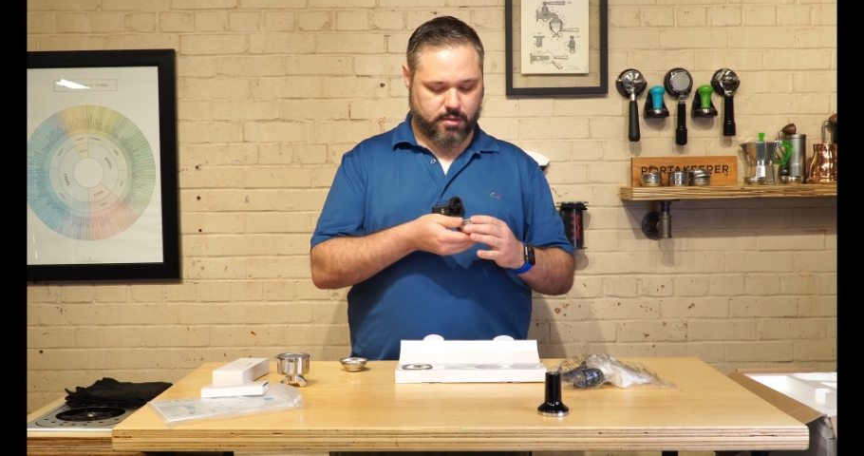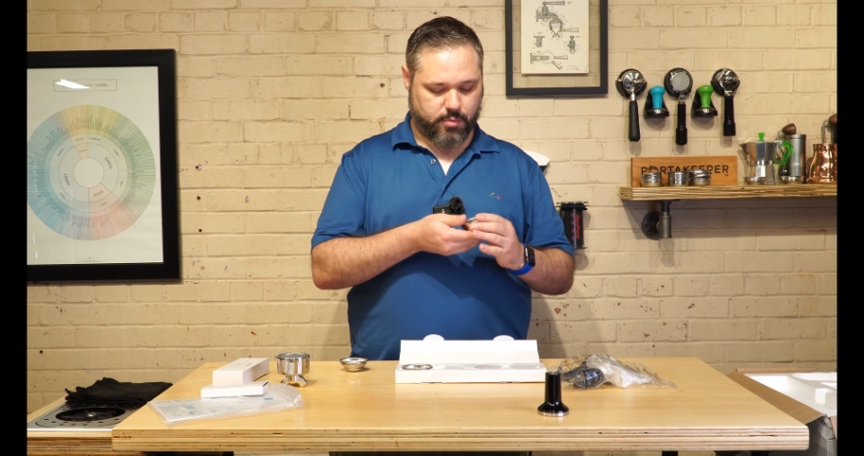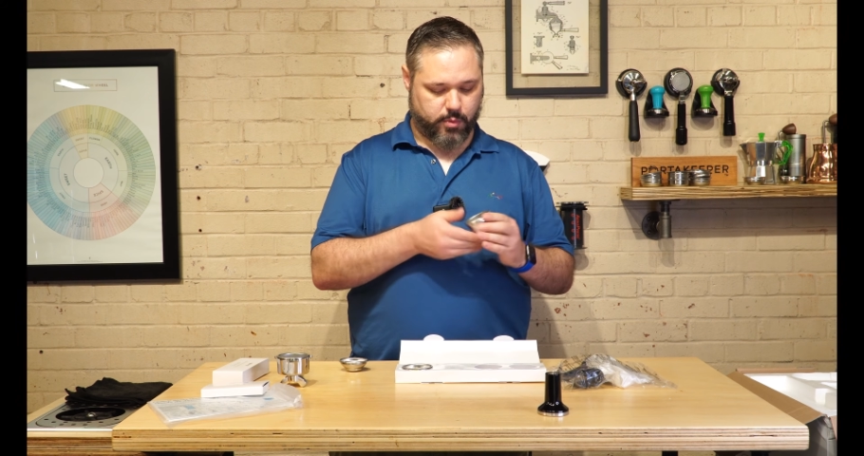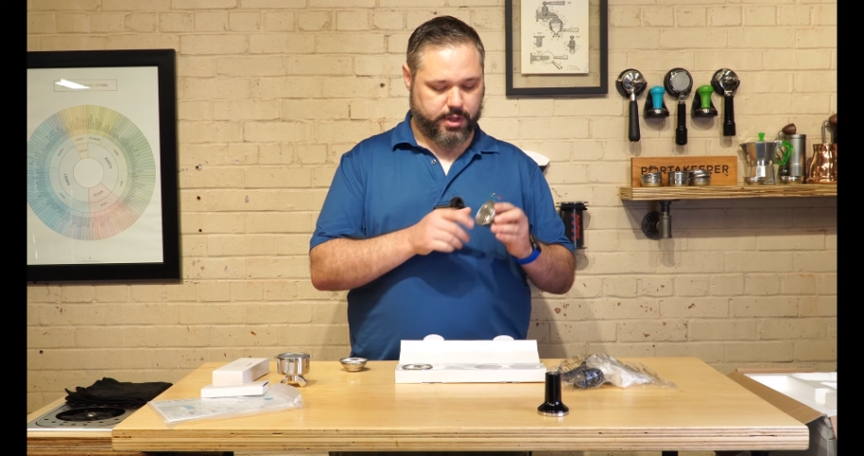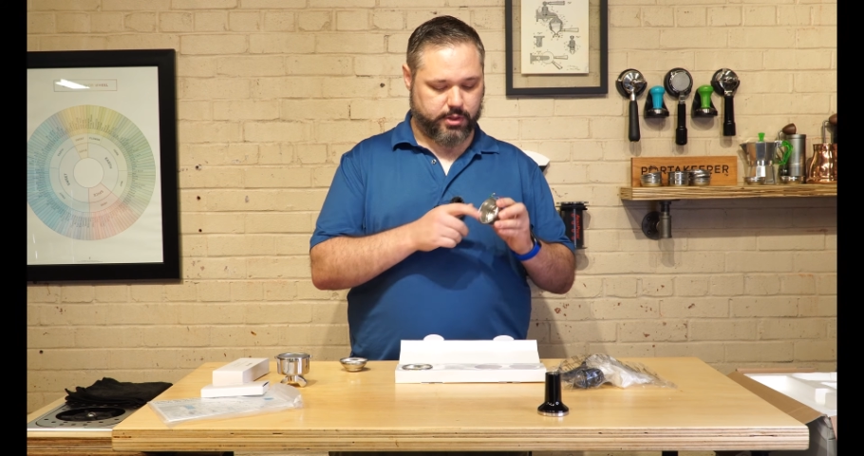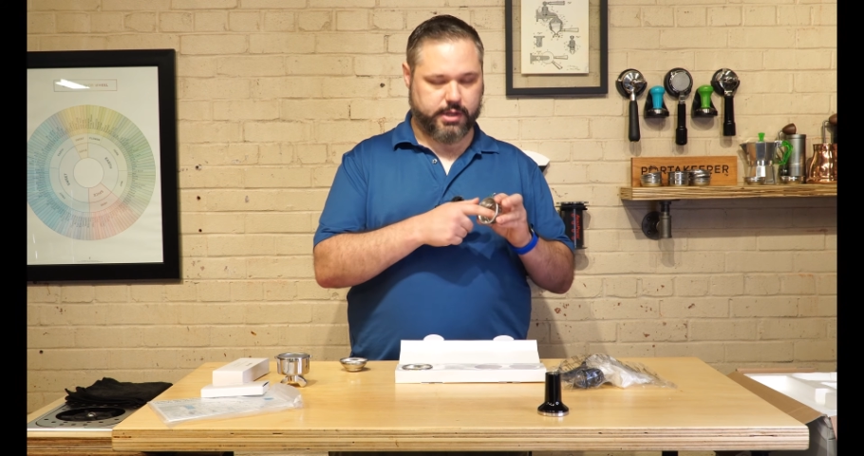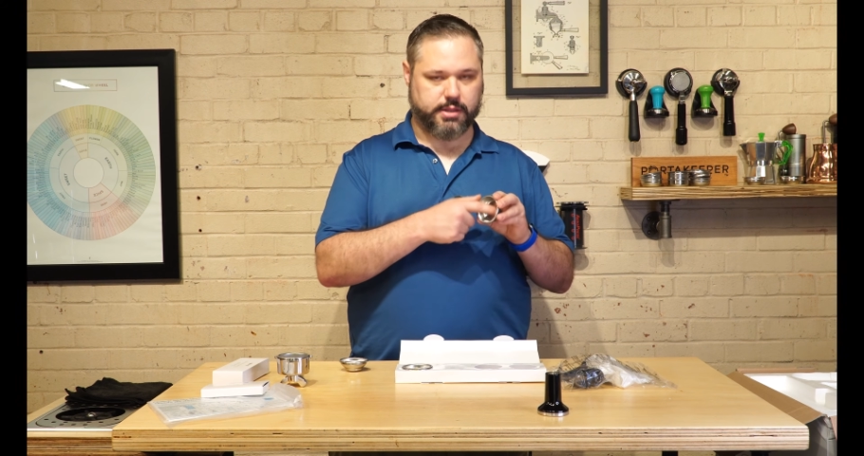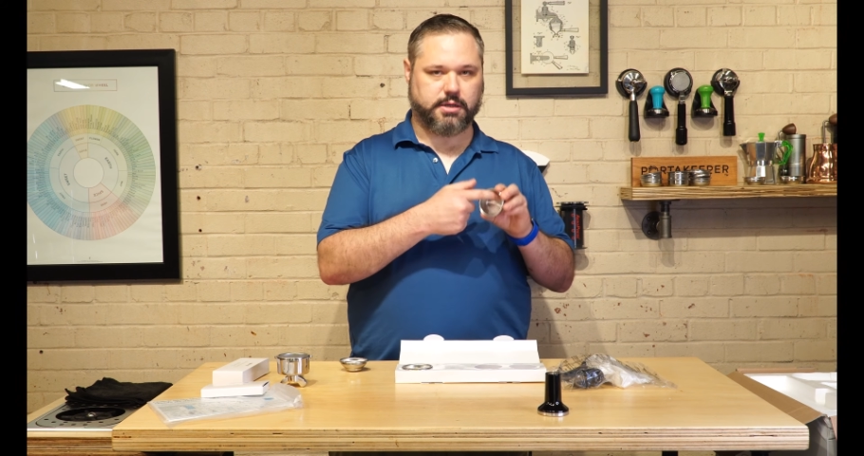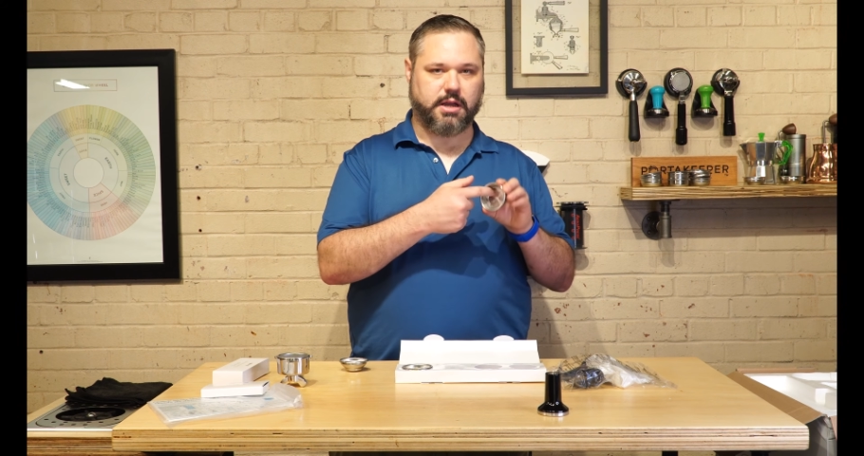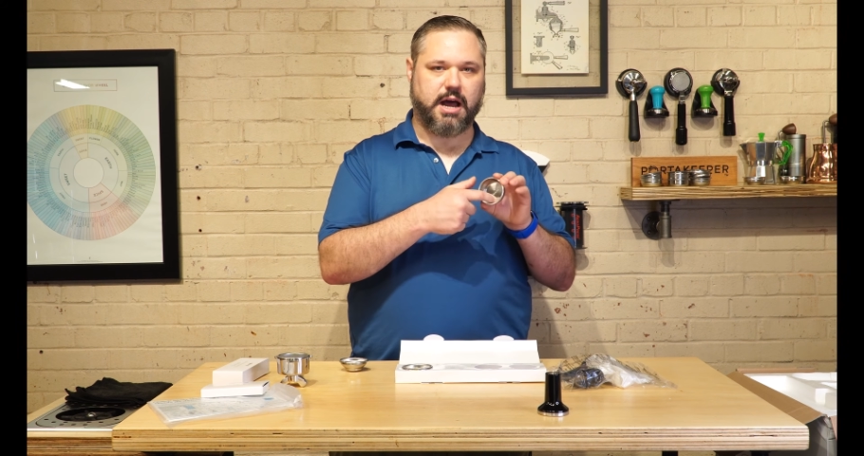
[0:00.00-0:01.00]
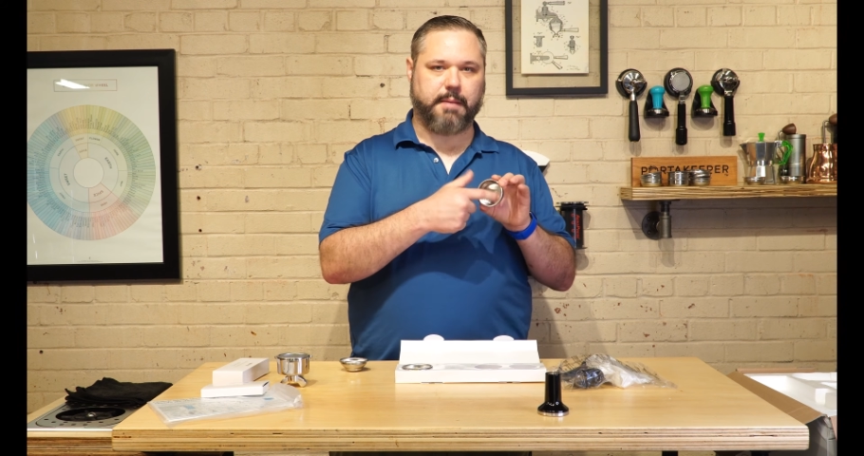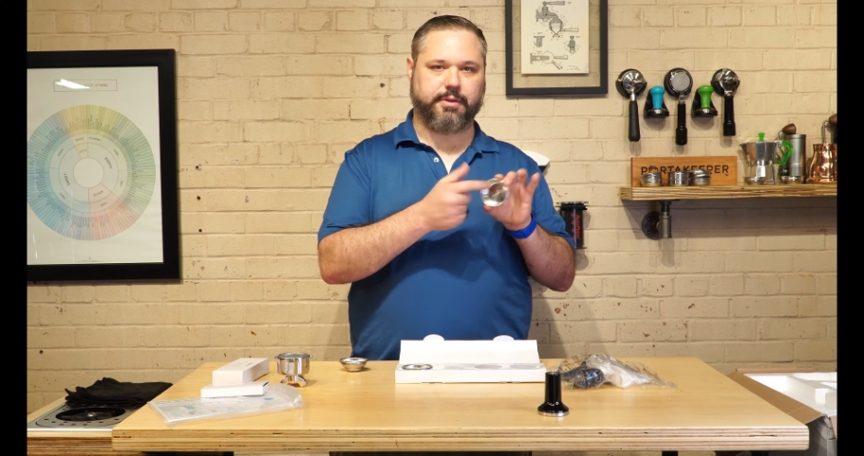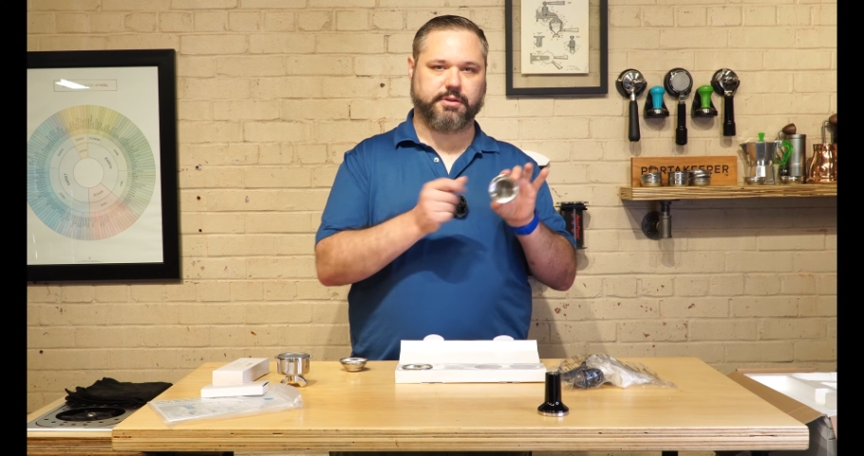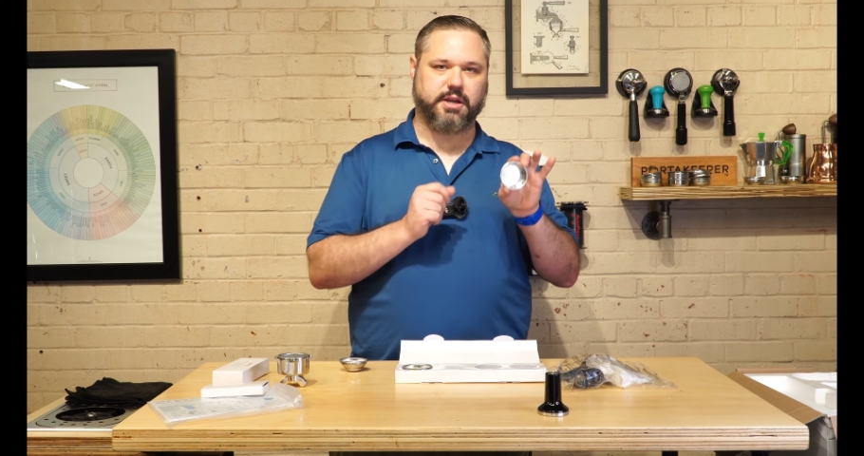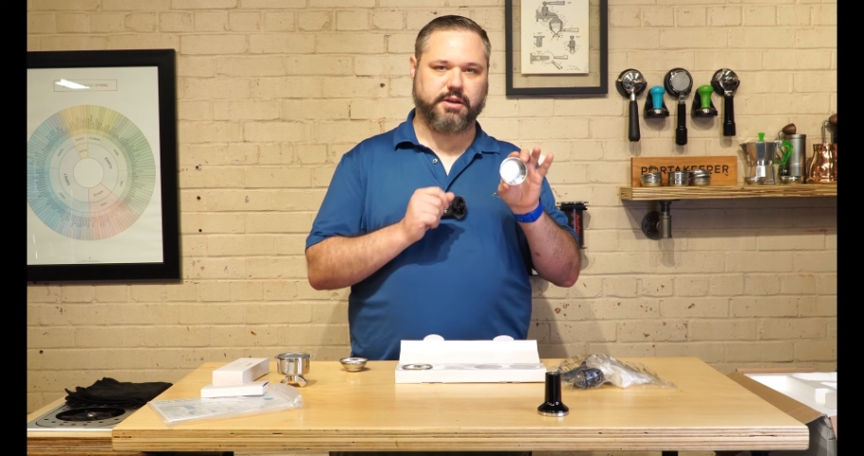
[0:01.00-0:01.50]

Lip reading: But when you look at the top, there's